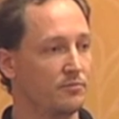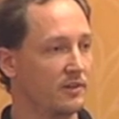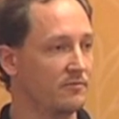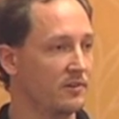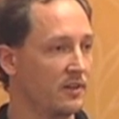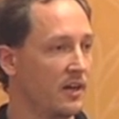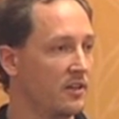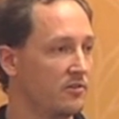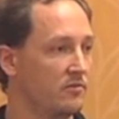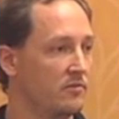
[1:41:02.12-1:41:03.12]
pre-written
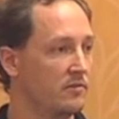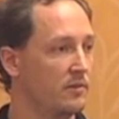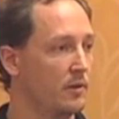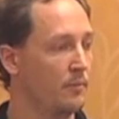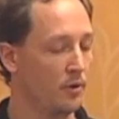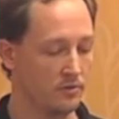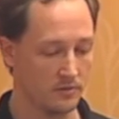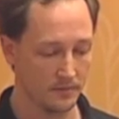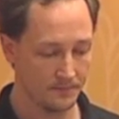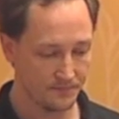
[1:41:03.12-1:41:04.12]
article that opposed
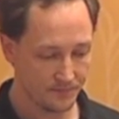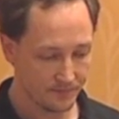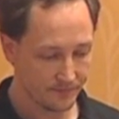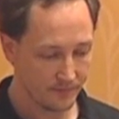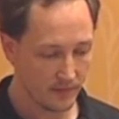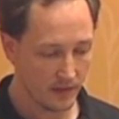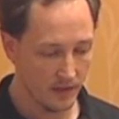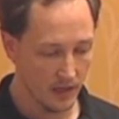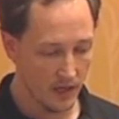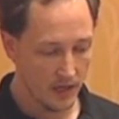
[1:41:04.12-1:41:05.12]
it.
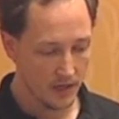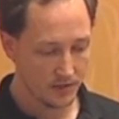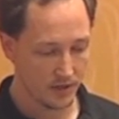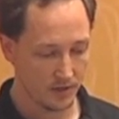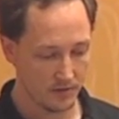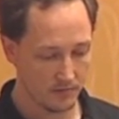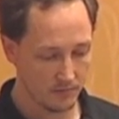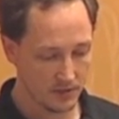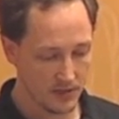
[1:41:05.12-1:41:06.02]
So we